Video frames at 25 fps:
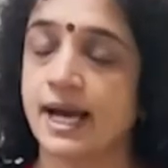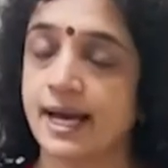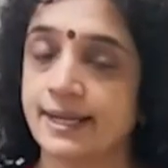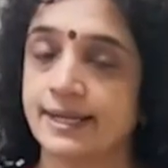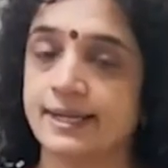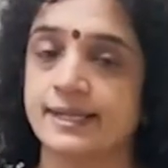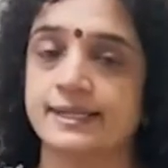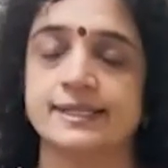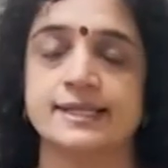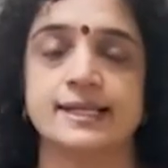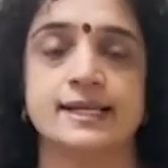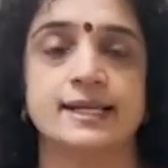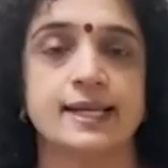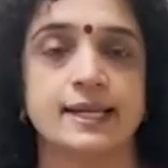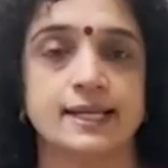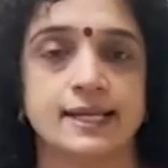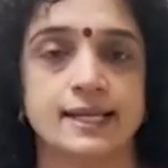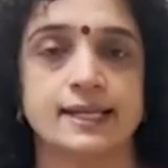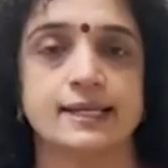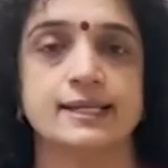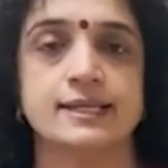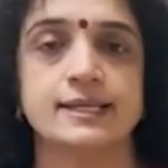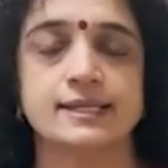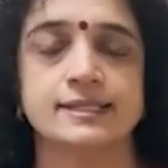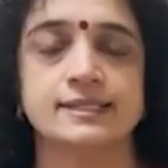until and
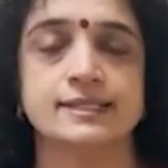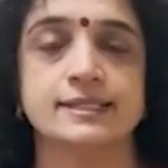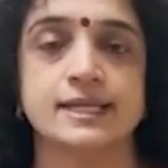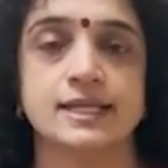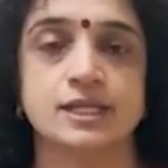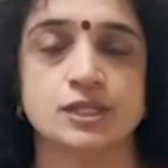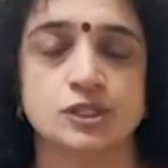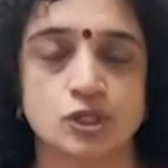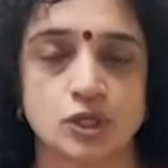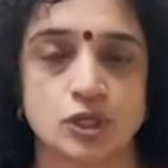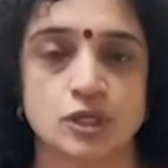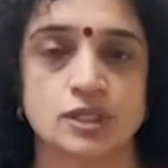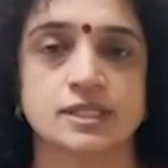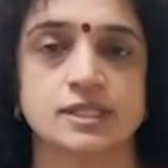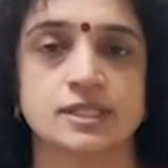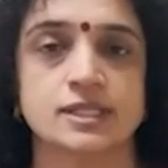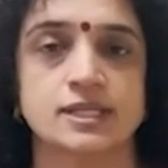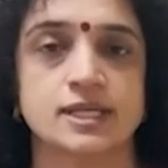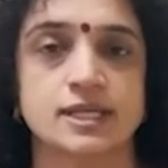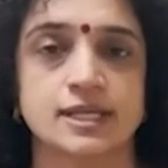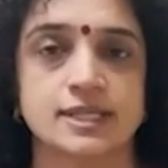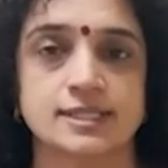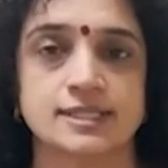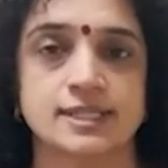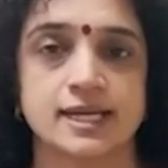unless a doctor
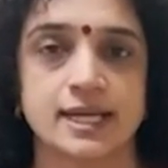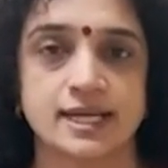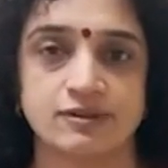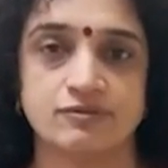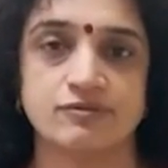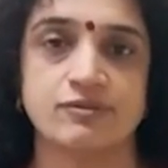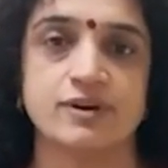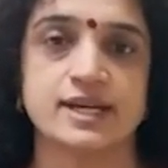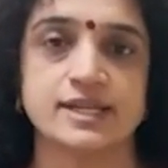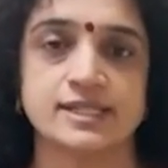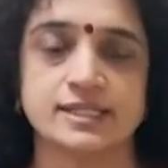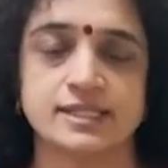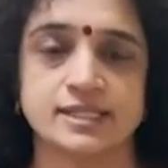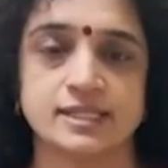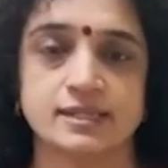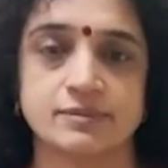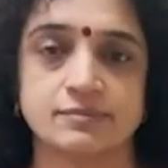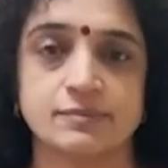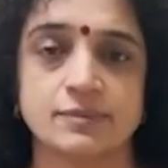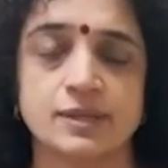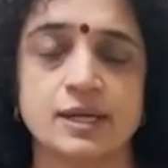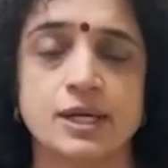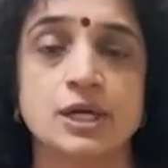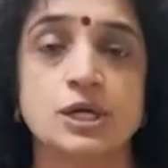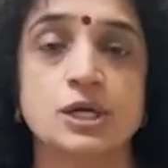has advised
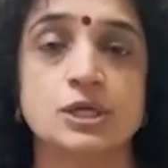him